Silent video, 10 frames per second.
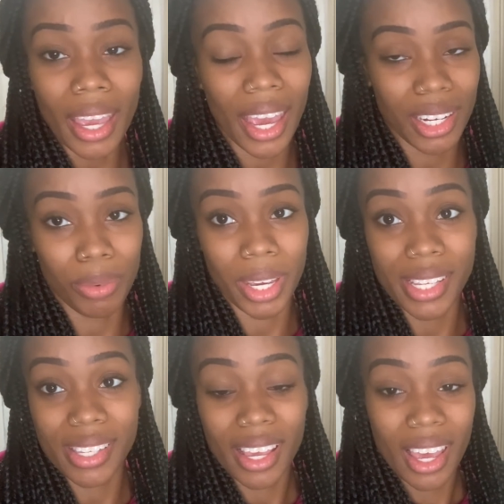
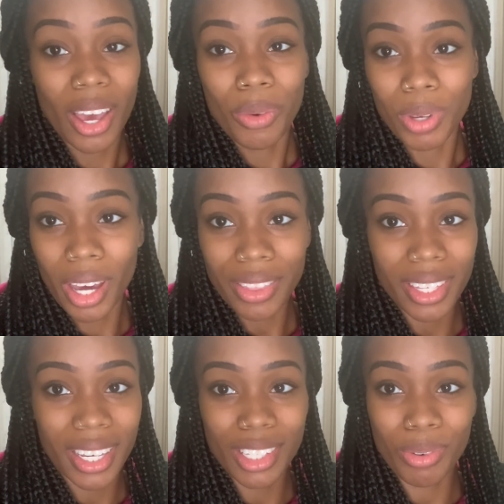Anyways, we got the
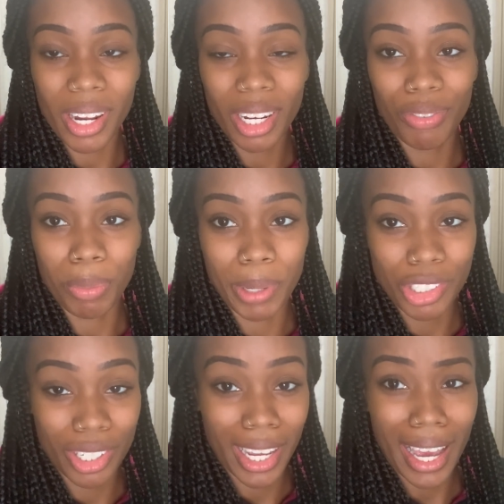kids ready for
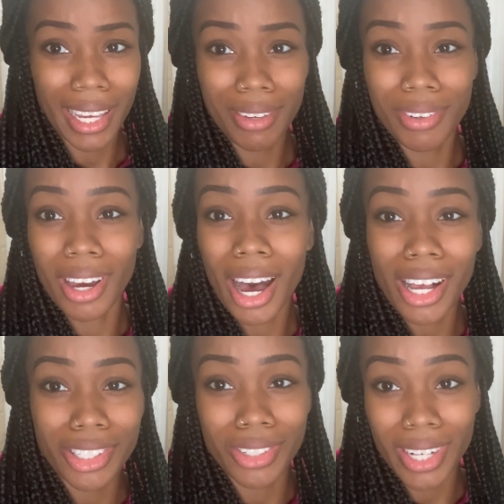picture day. I even
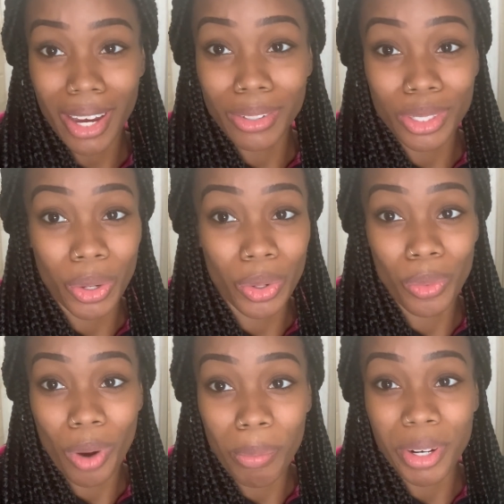hustled out to go to
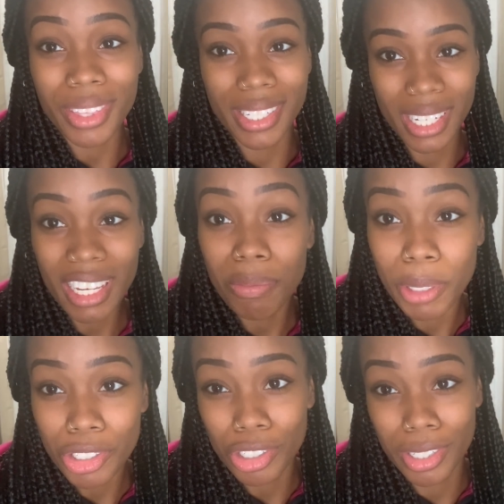Walmart the day of
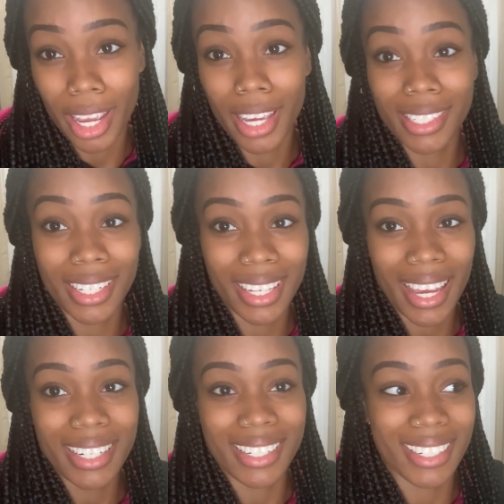picture day to
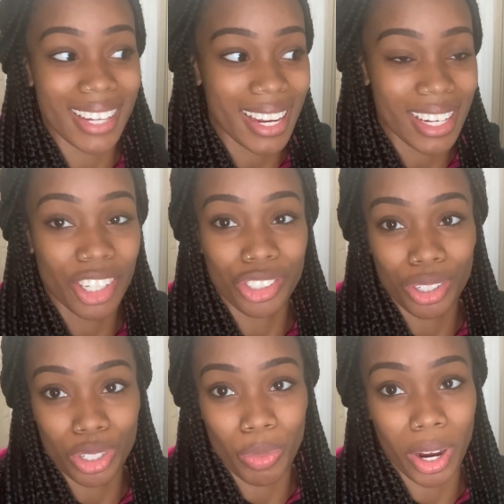get Danny a
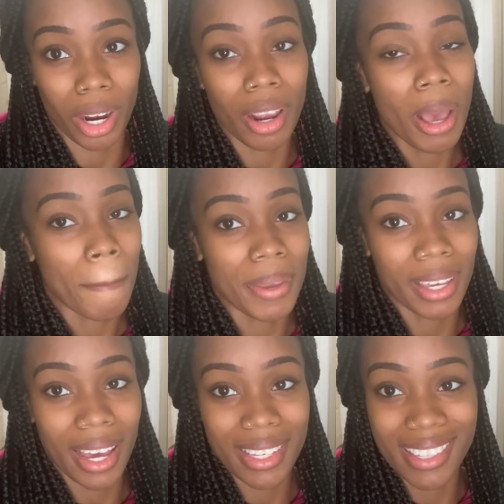shirt to wear
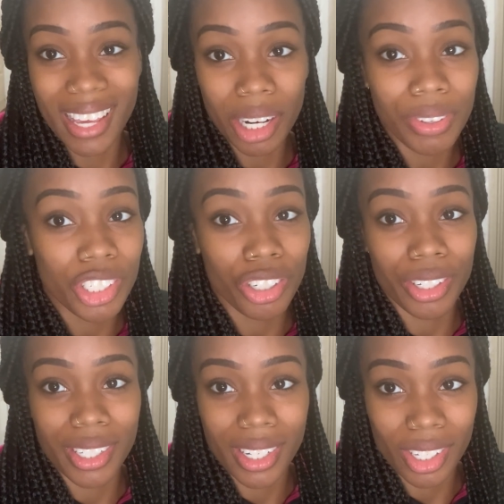because none of his
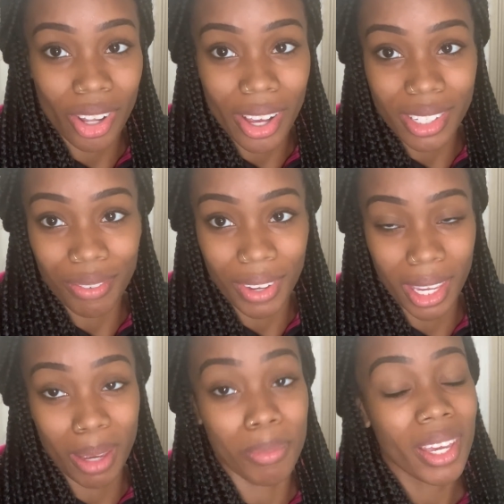shirts in his closet fit
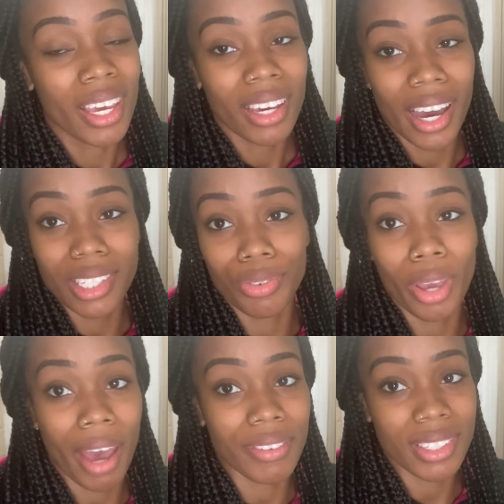him. Guys, if you
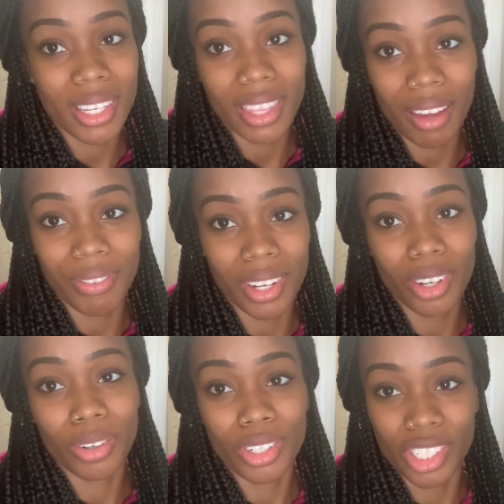haven't seen that
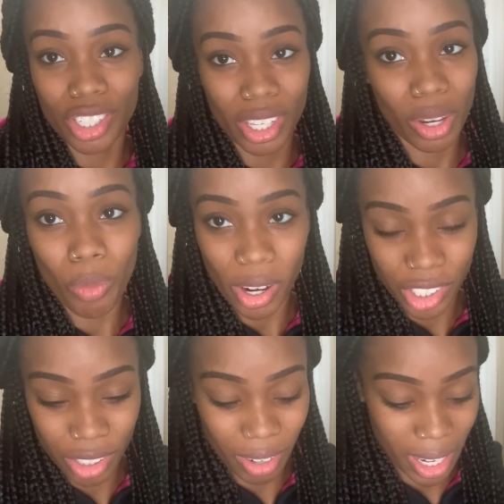video, you can just like watch
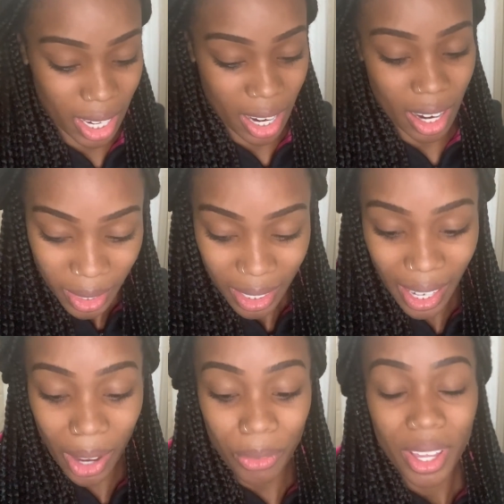it right here.
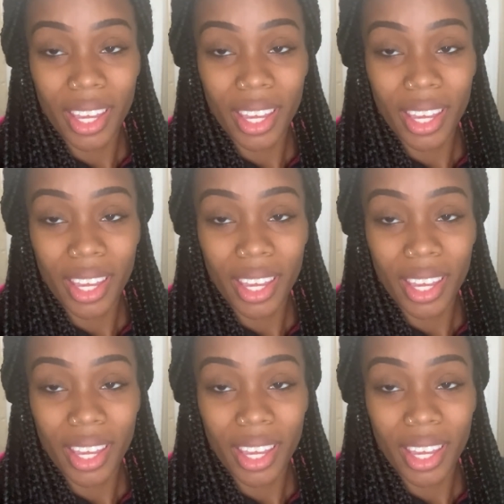Now,